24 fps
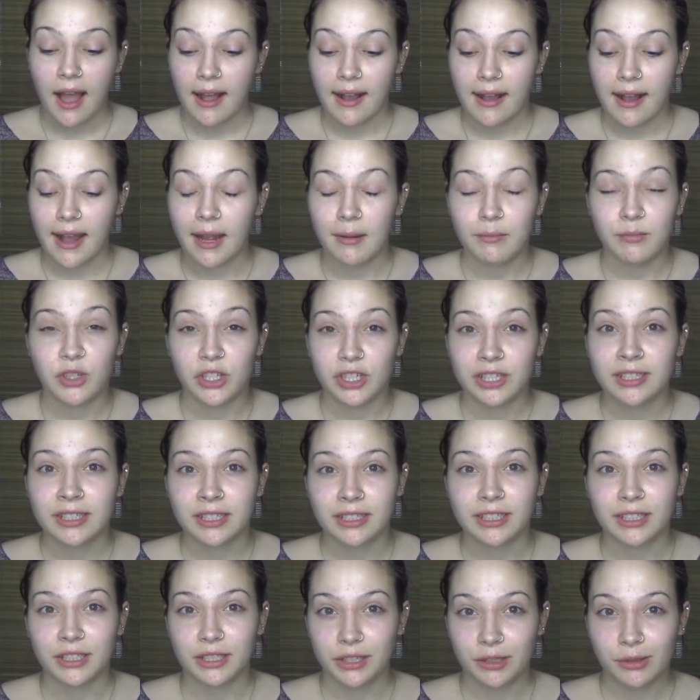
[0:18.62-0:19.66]
I'm just
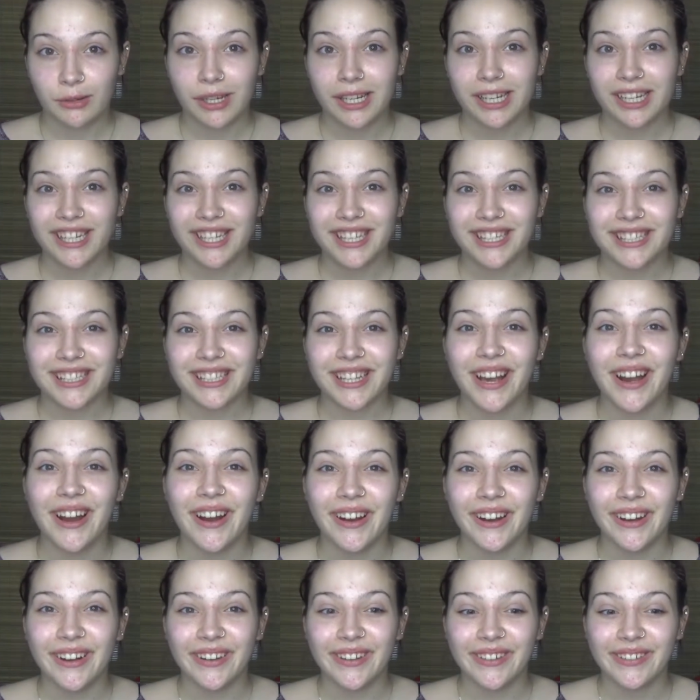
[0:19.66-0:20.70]
going to do it.
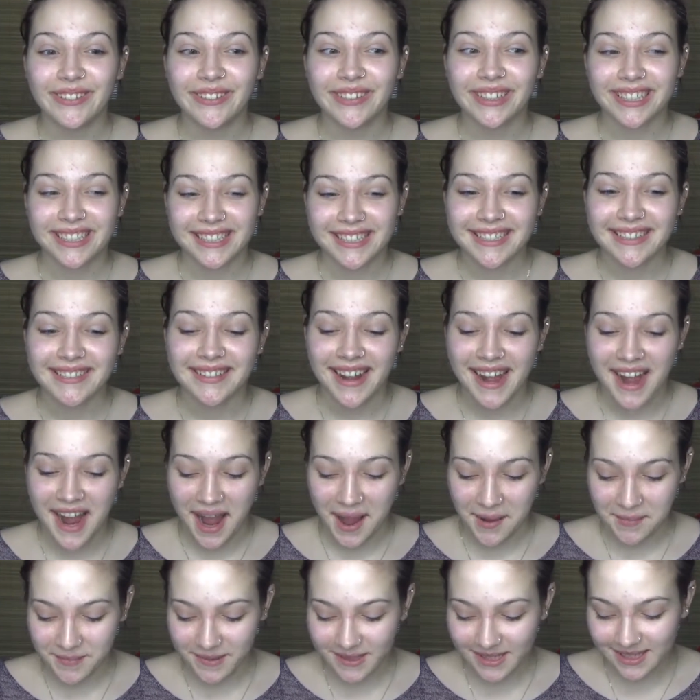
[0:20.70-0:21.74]
So we'll see what
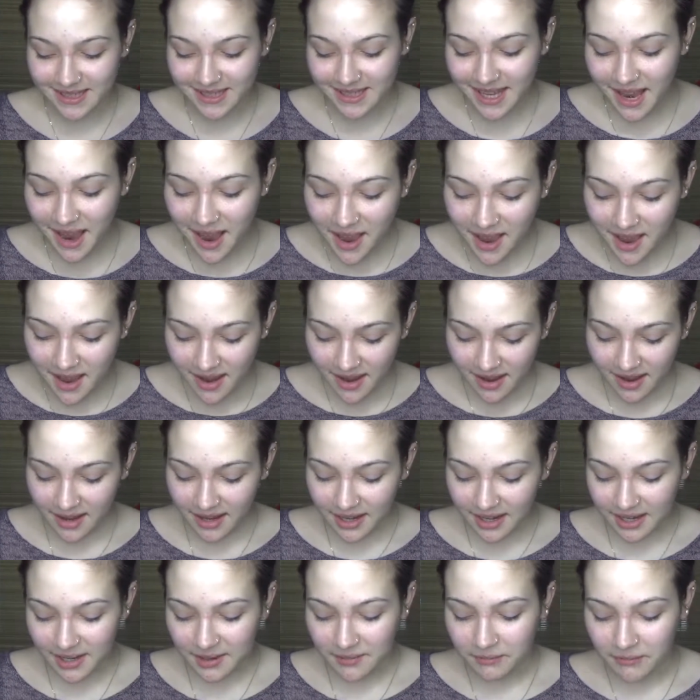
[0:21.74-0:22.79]
happens.
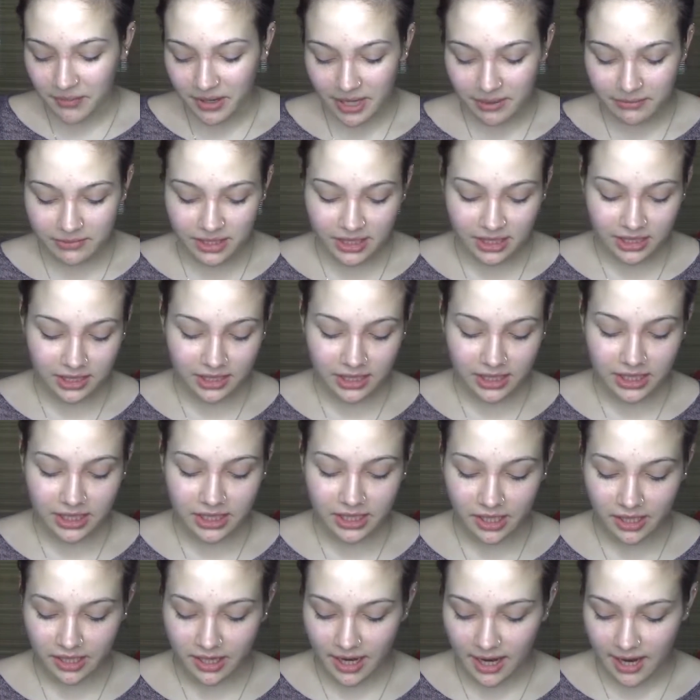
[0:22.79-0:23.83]
But I'm just going to
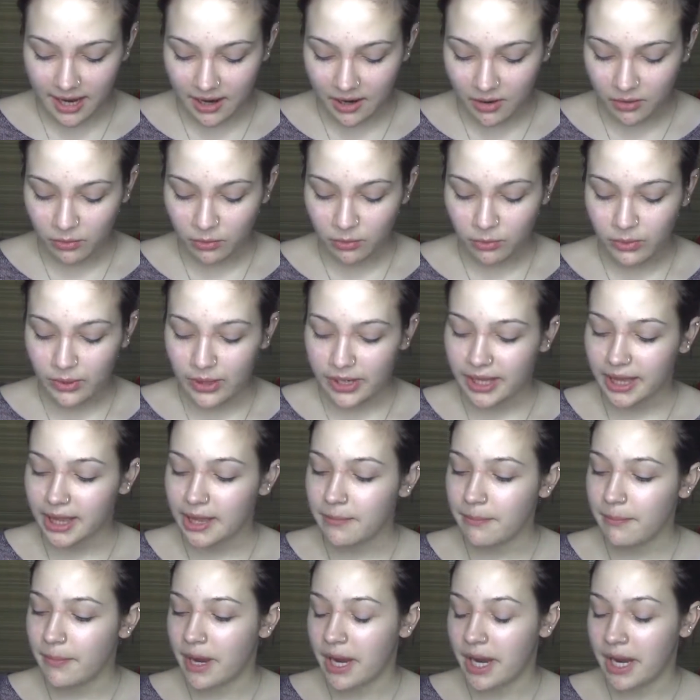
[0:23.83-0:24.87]
start out
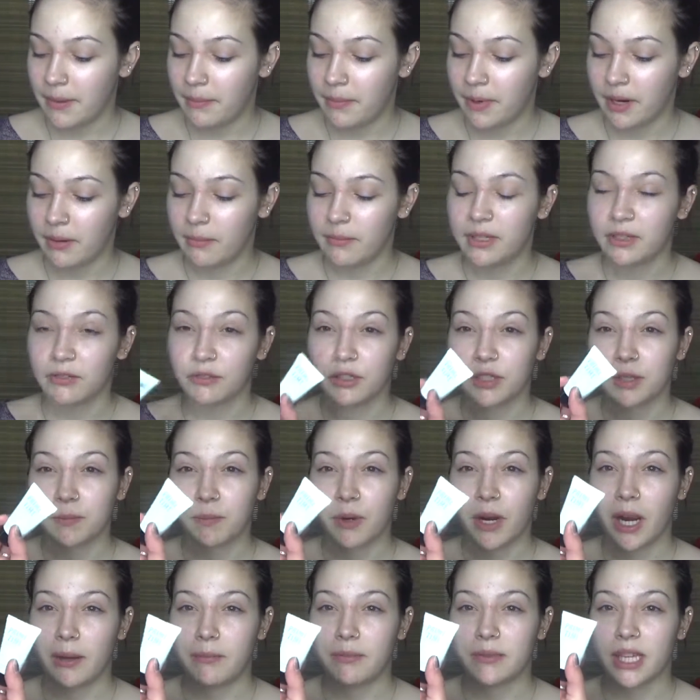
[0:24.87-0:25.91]
with my Bare Minerals
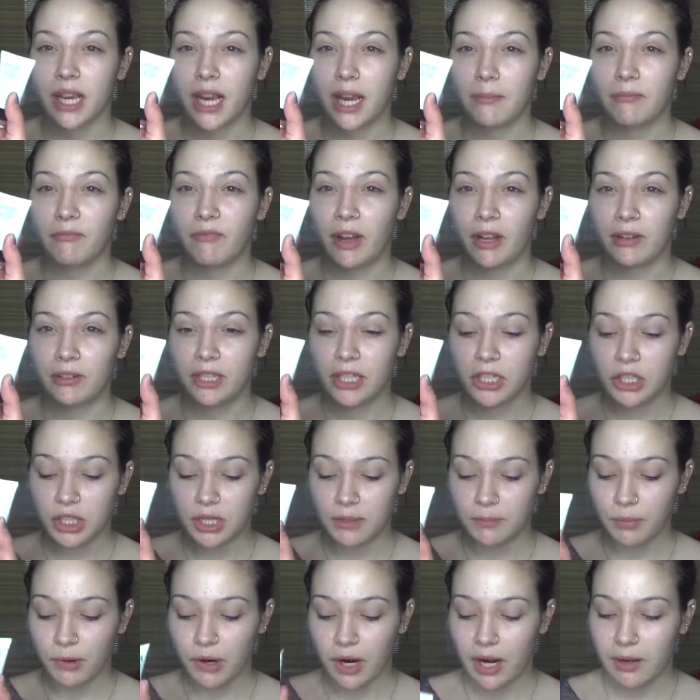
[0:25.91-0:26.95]
Primetime
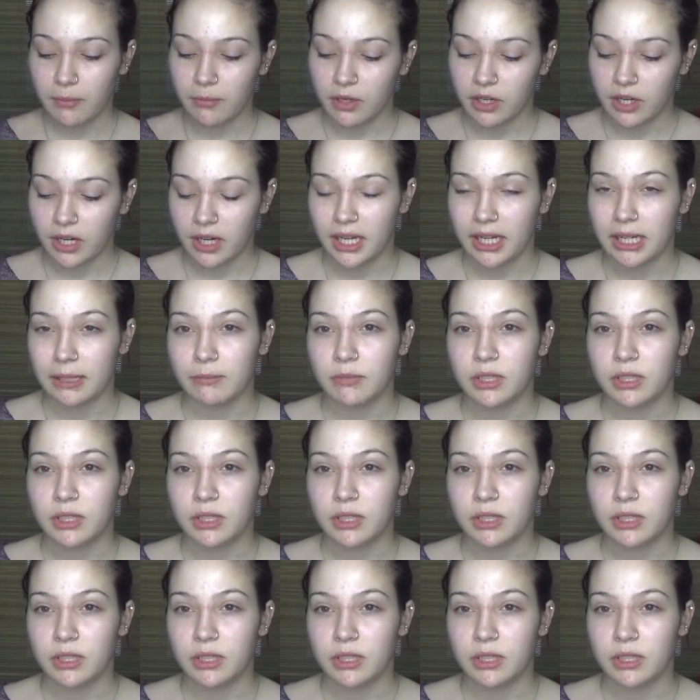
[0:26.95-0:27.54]
Foundation Primer, and